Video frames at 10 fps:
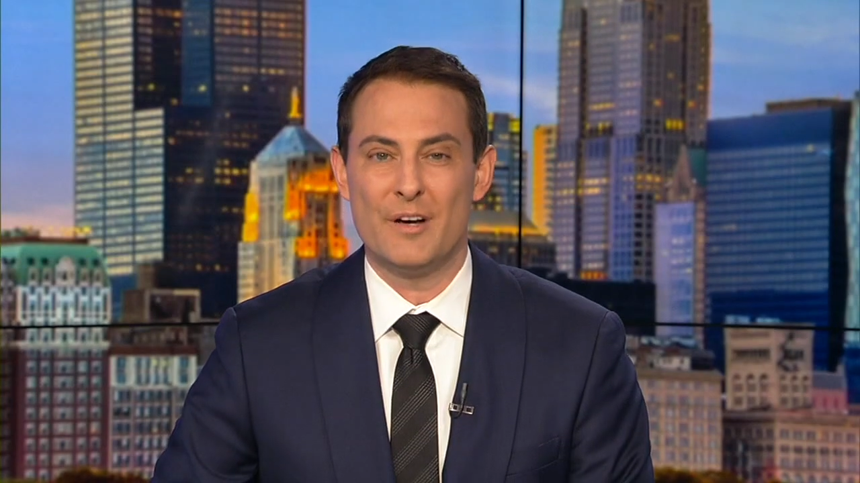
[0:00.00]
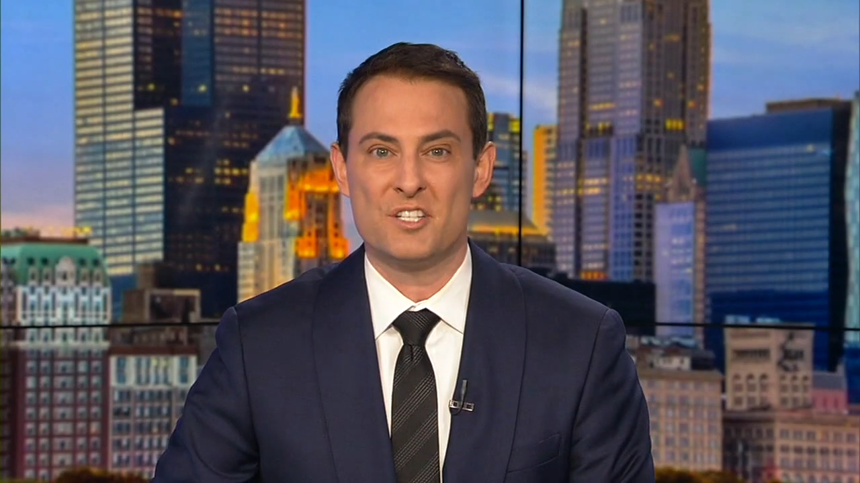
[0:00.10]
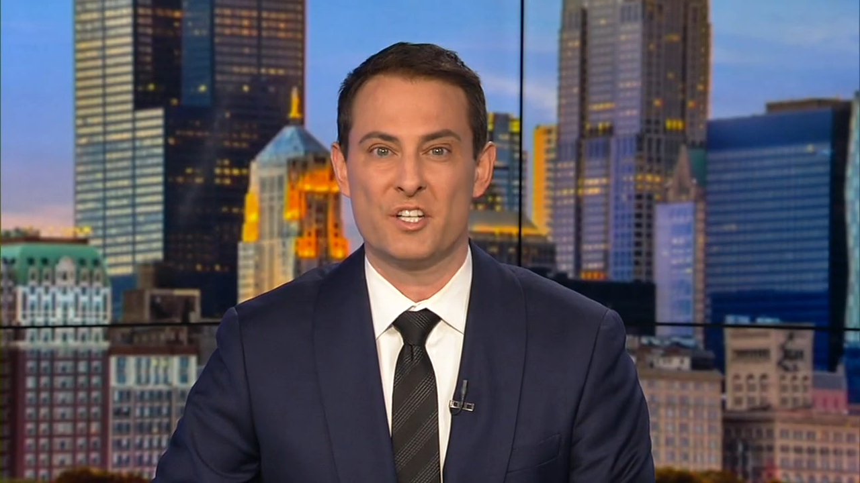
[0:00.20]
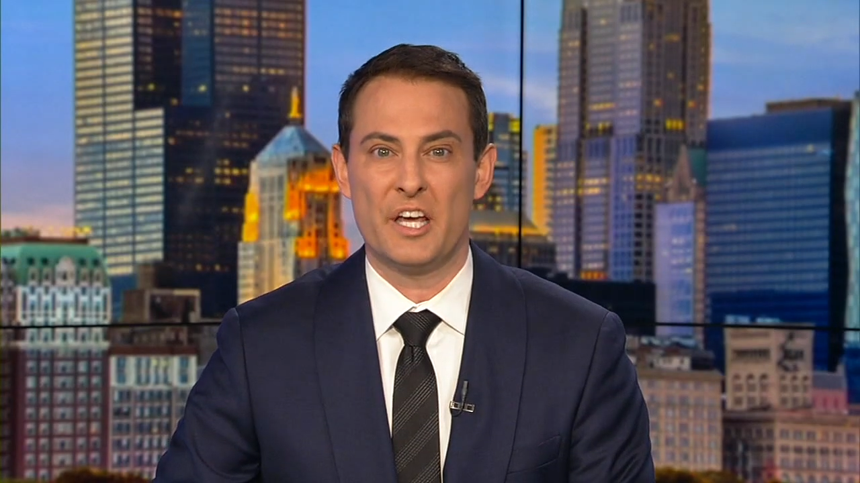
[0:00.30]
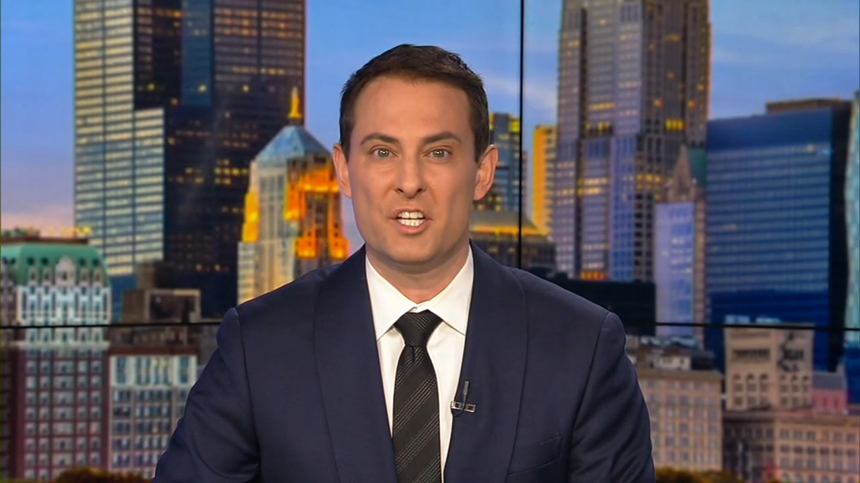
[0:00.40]

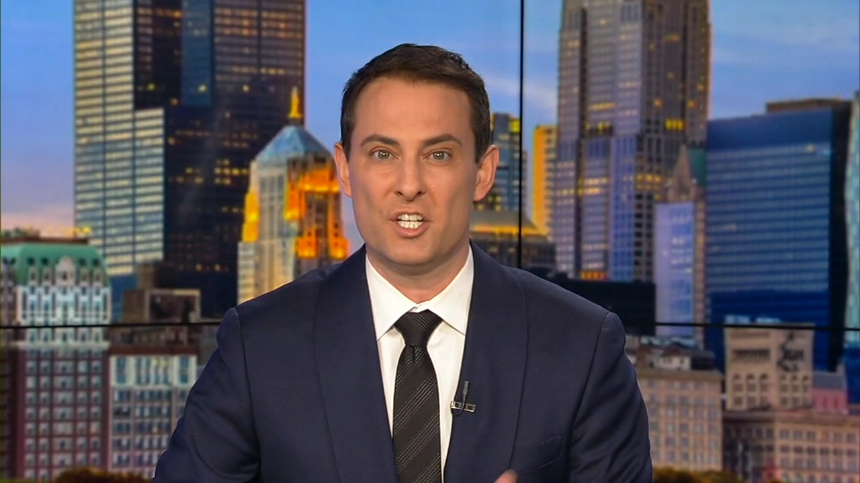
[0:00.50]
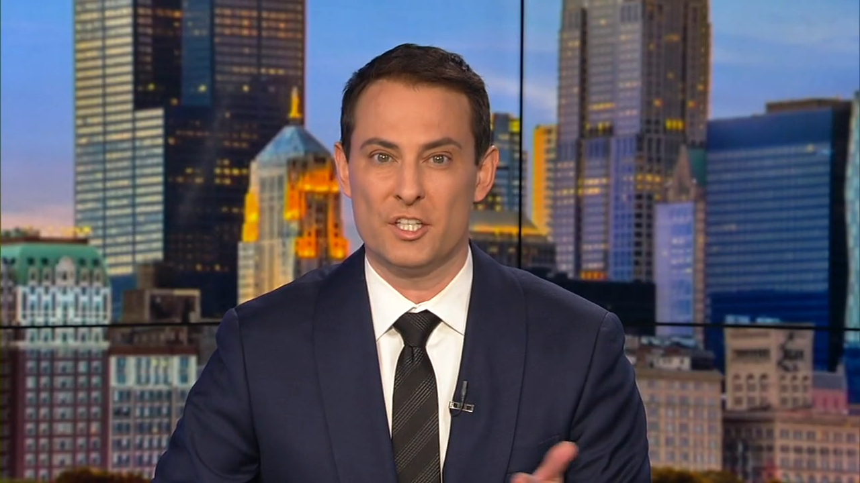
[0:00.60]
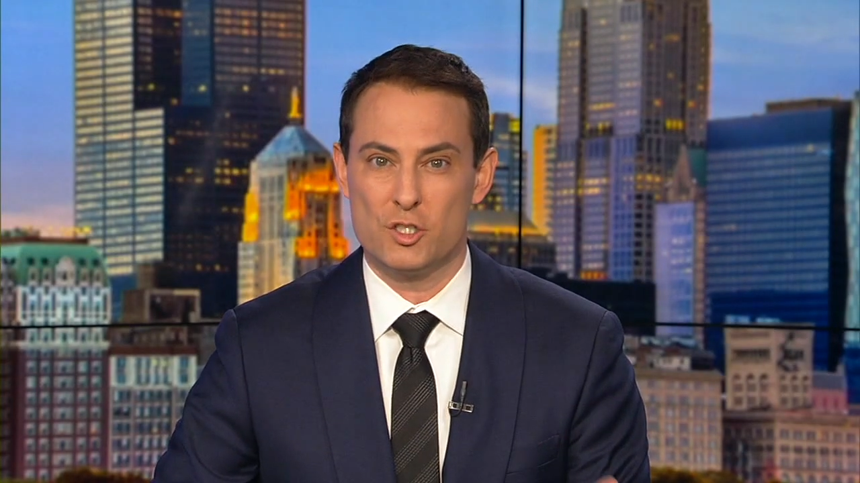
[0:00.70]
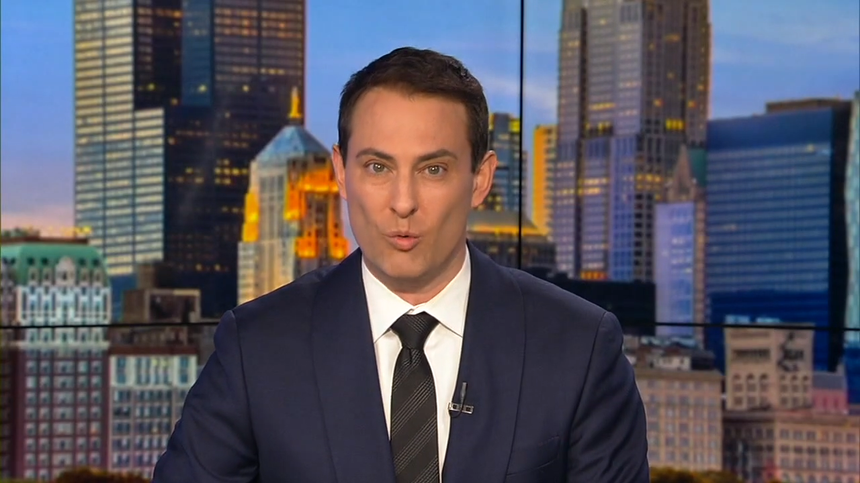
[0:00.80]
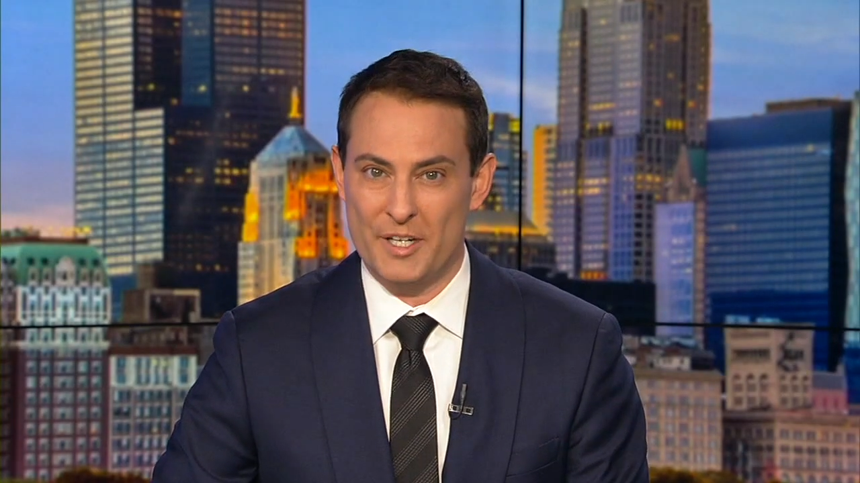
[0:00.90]

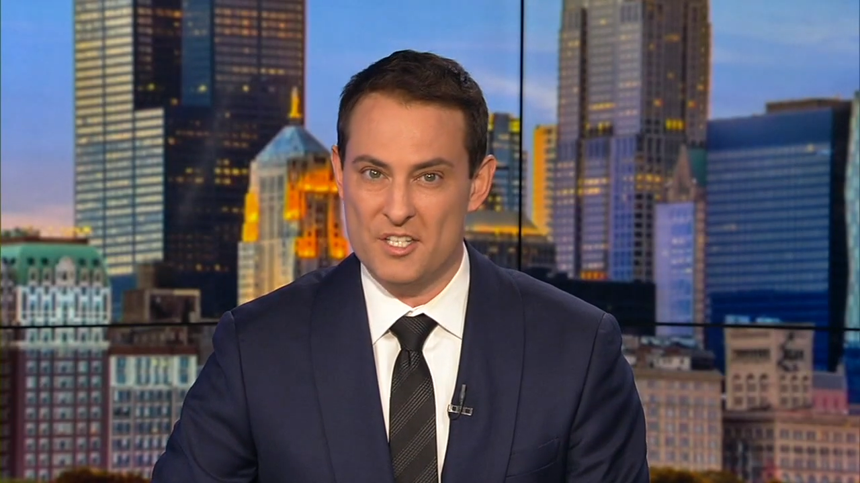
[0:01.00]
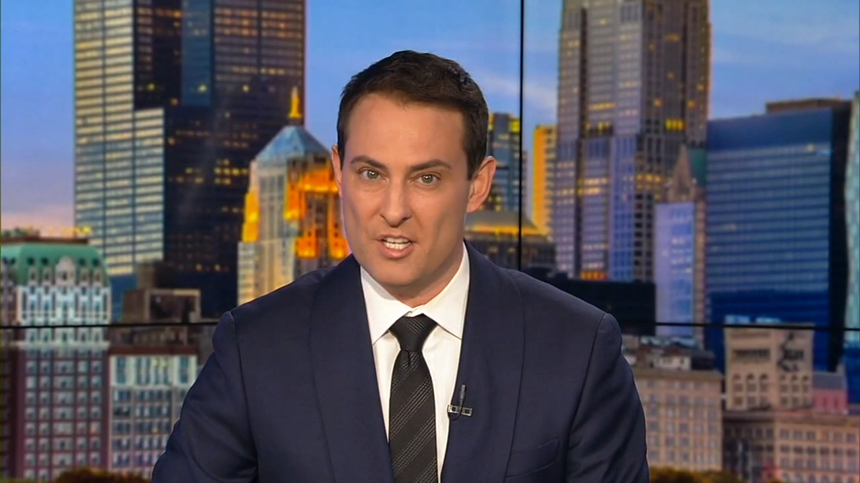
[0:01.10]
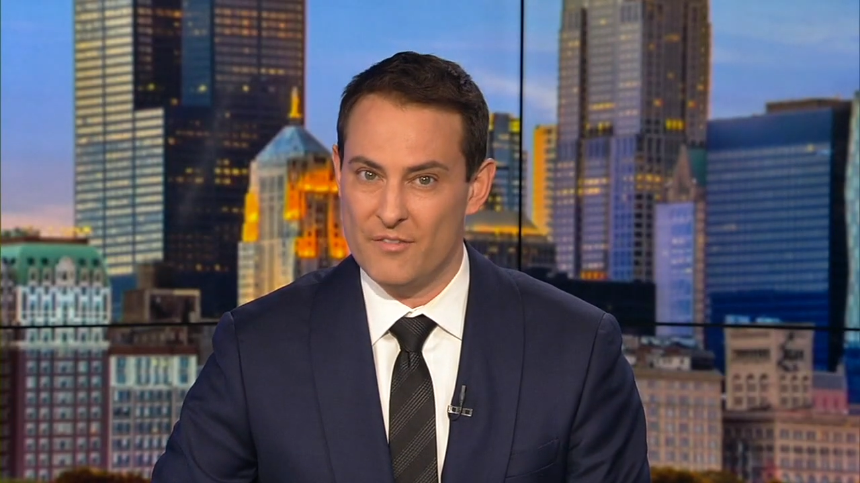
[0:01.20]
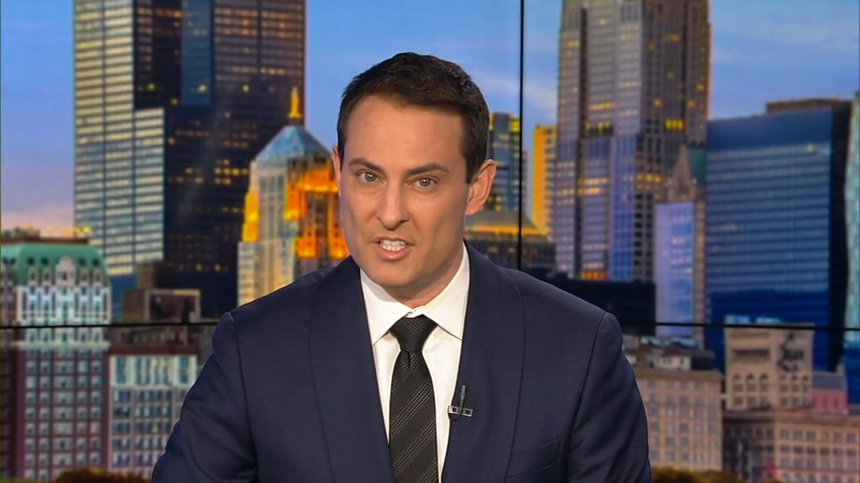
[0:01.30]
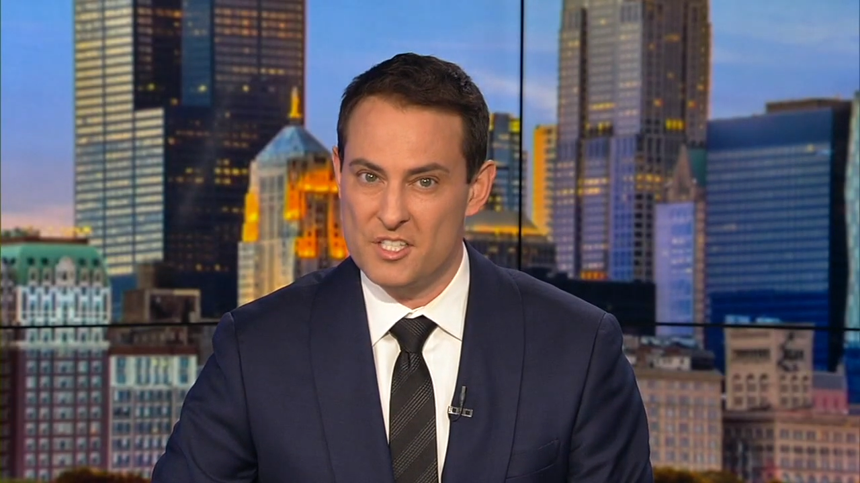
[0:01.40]
investigation in
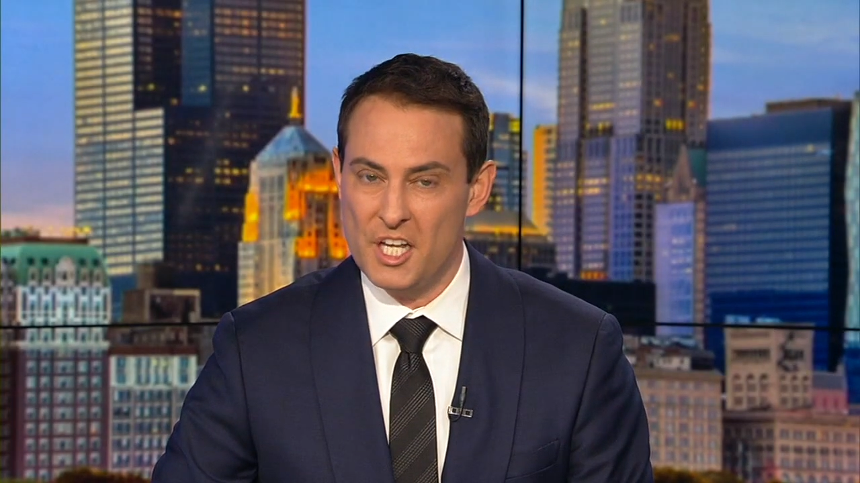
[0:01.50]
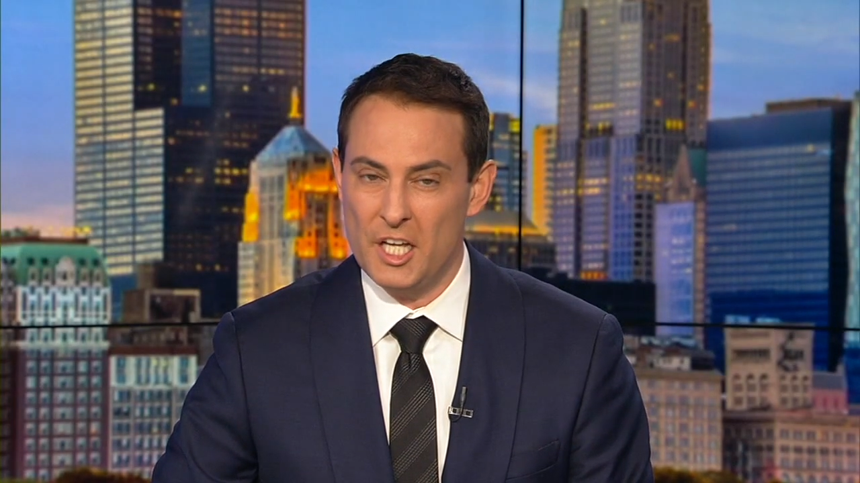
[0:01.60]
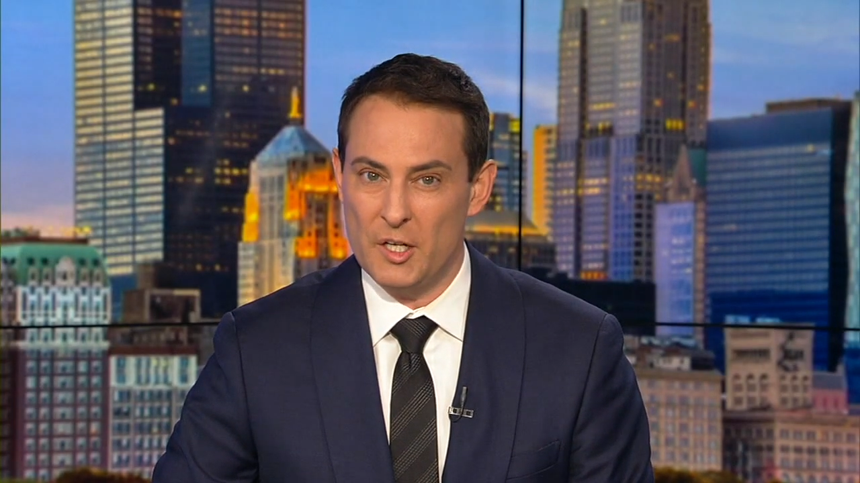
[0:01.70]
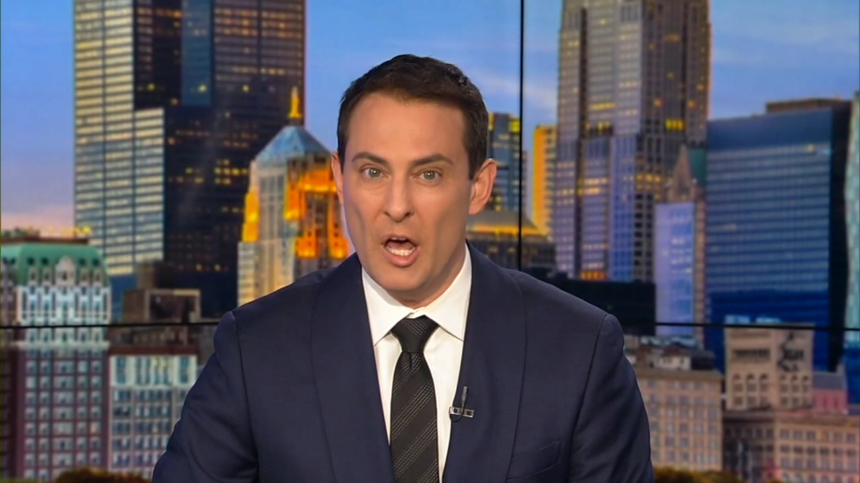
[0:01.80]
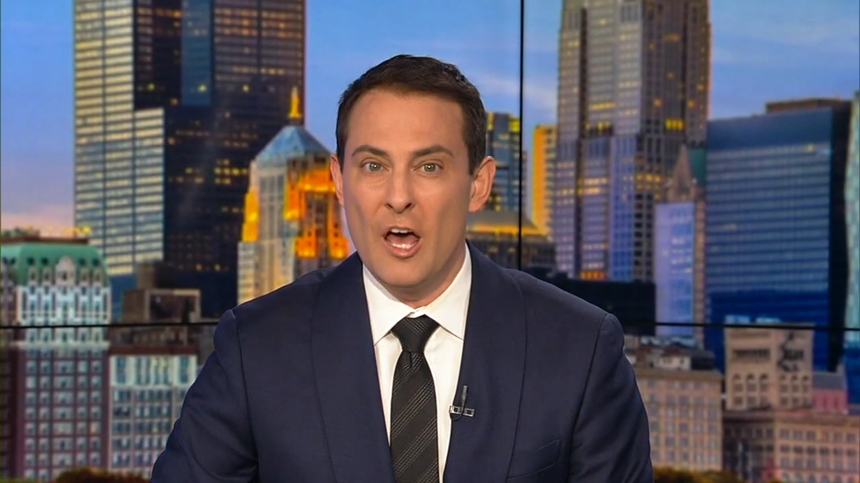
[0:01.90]

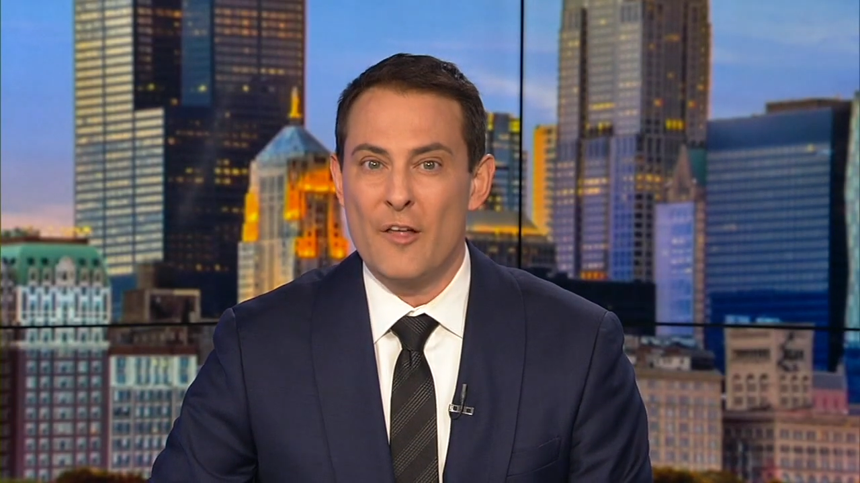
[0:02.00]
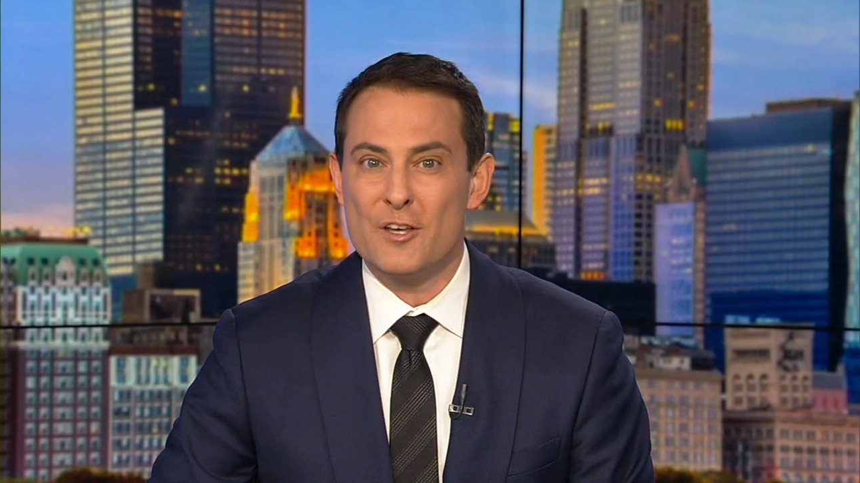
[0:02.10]
2017,